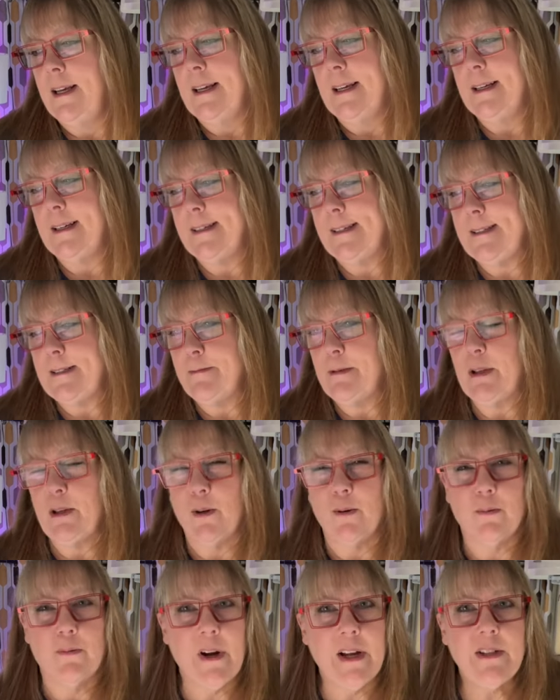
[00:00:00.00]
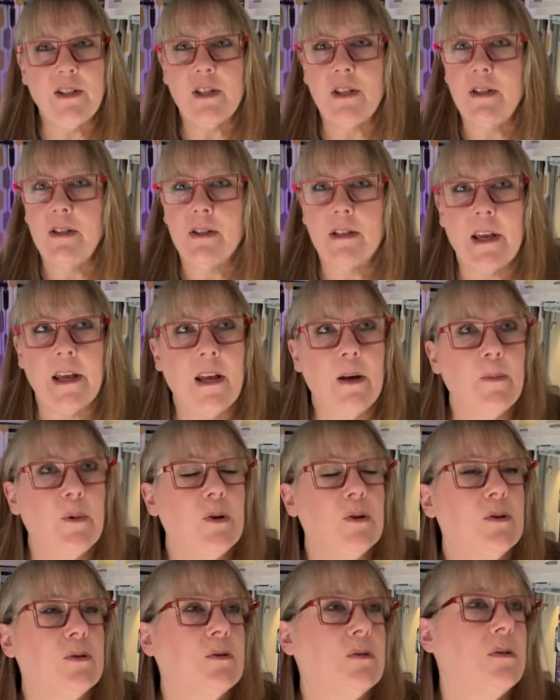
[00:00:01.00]
um, you know, wrenches,
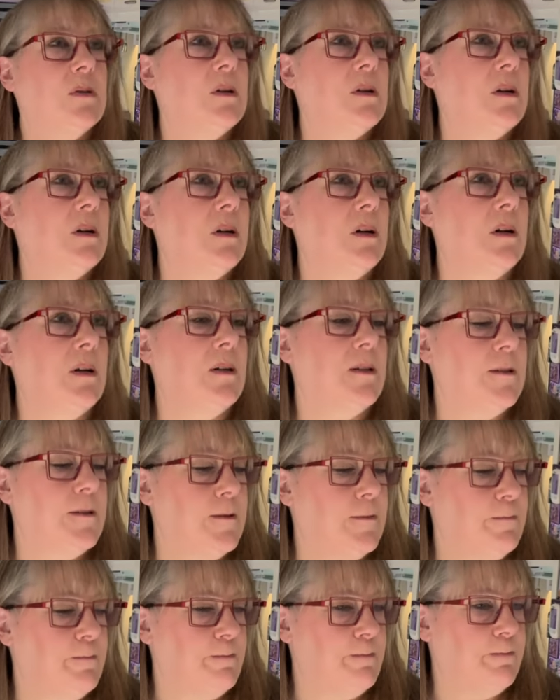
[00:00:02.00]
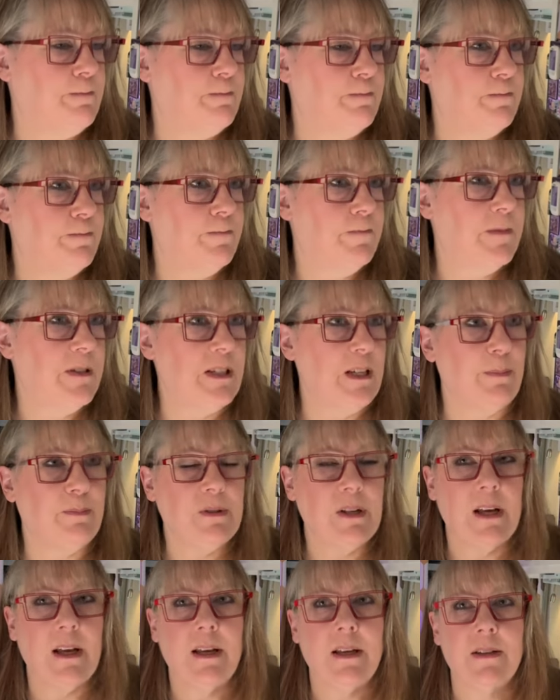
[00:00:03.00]
hammer, um, zip
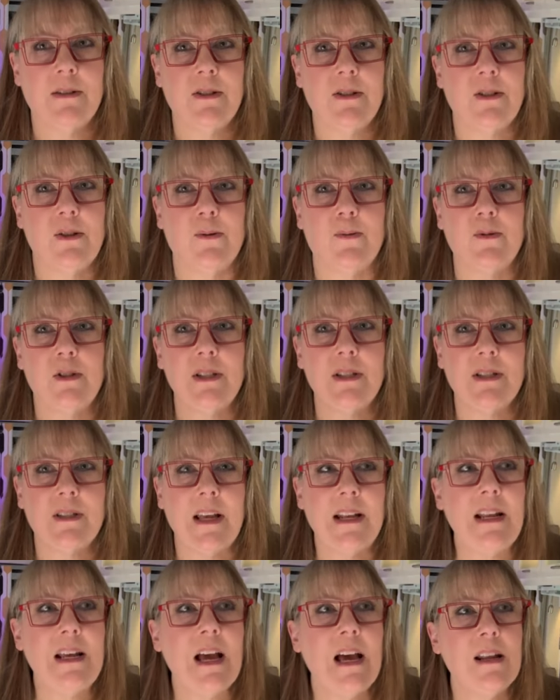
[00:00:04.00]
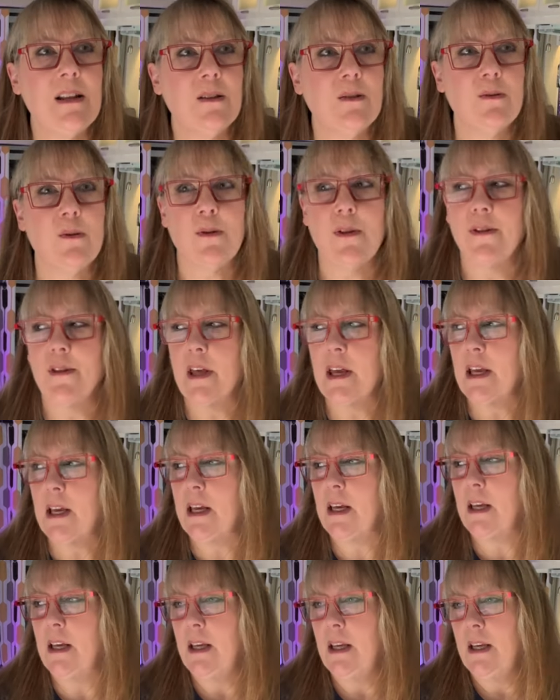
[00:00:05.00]
ties, you know, just any kind of little
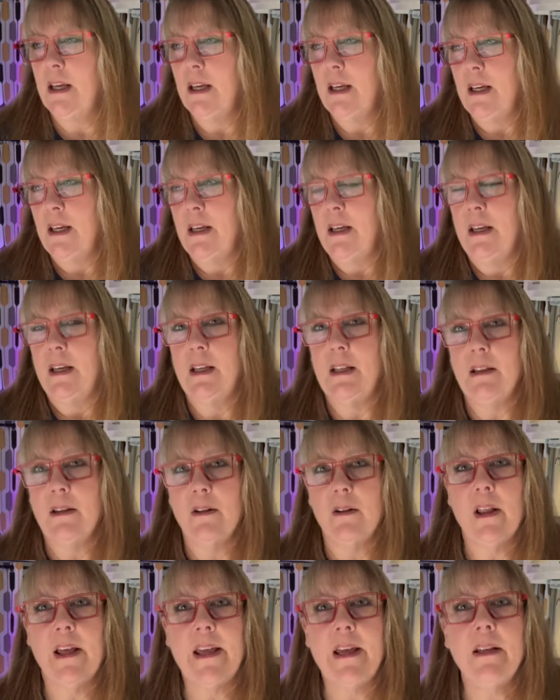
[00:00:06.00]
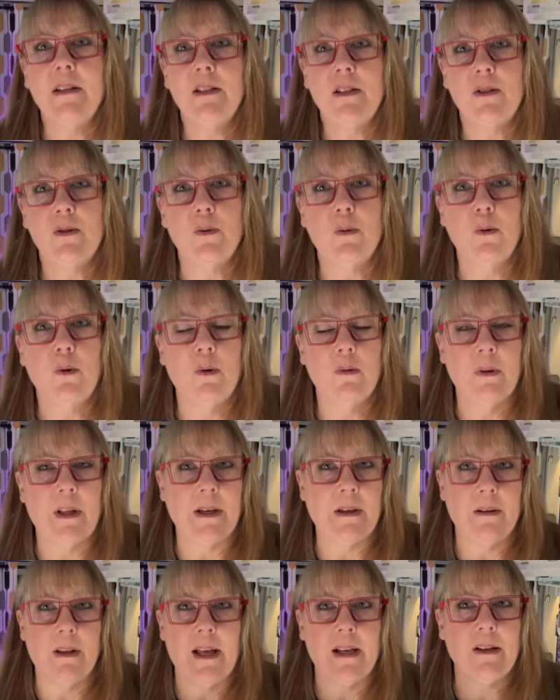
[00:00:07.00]
thing, little handy tool
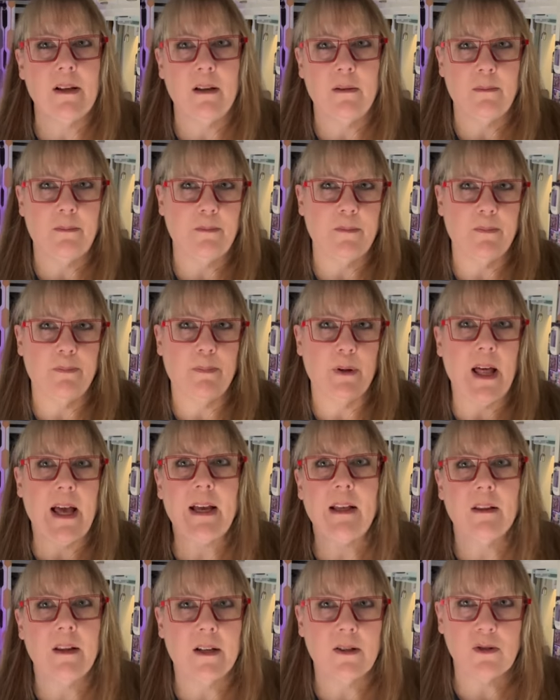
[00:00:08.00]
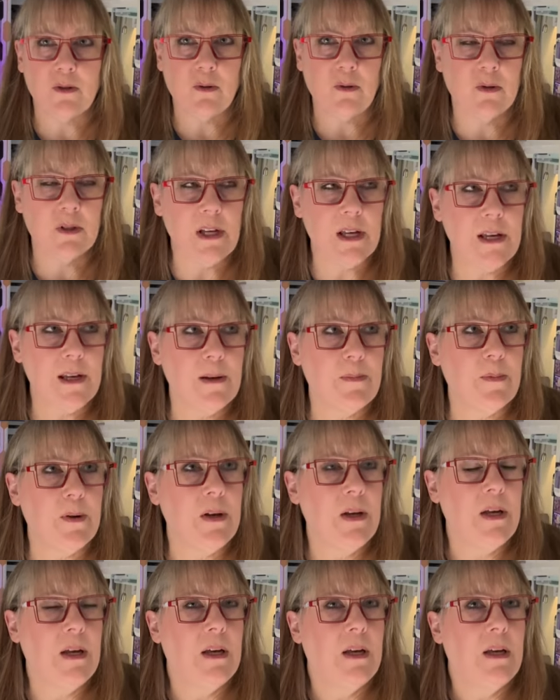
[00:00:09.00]
like uh, black electrical tape
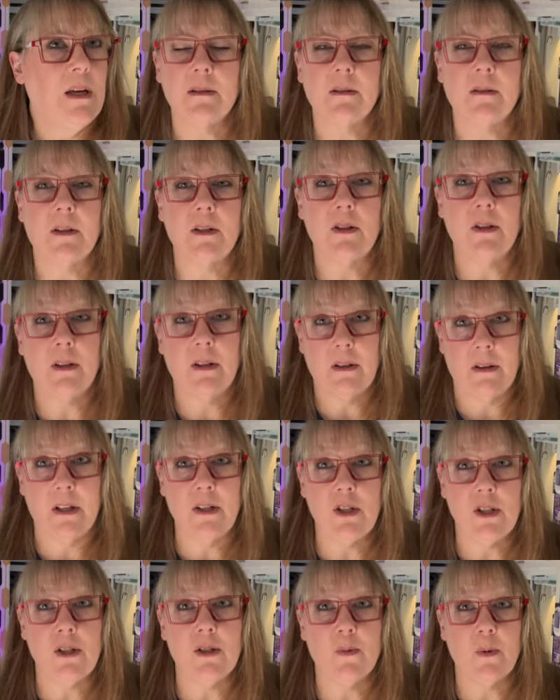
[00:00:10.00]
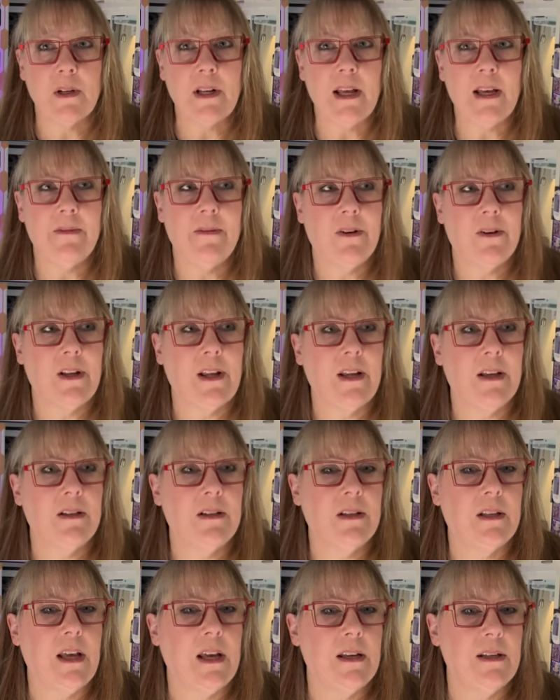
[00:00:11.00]
that, that you just want to have on
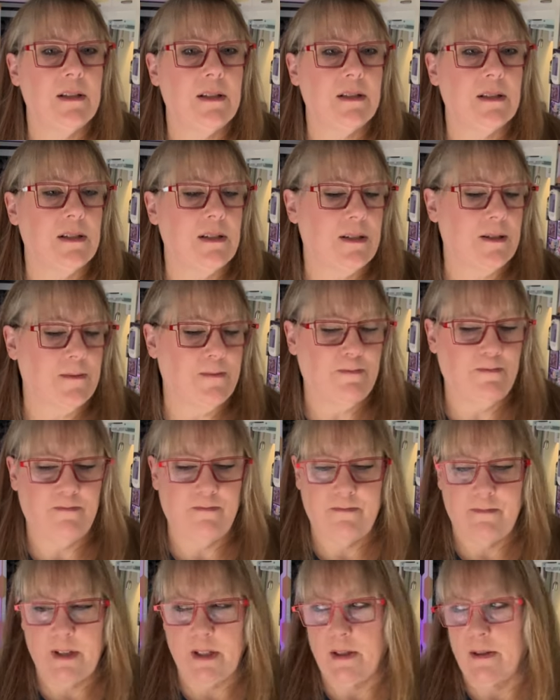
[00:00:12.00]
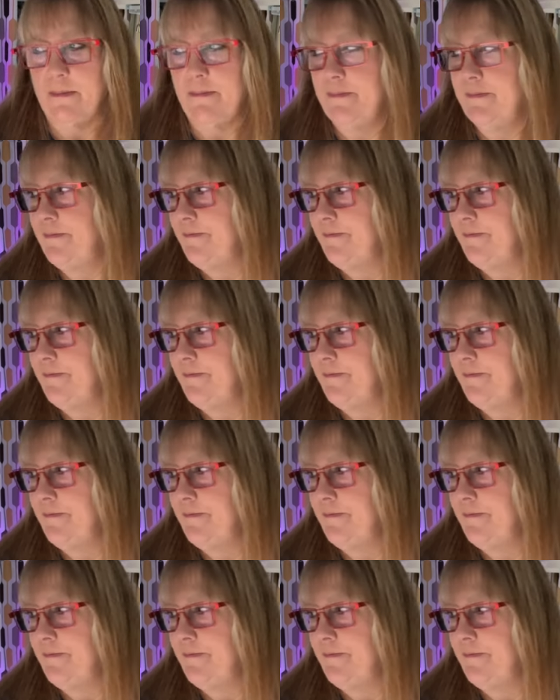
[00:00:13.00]
hand in case, uh, you know,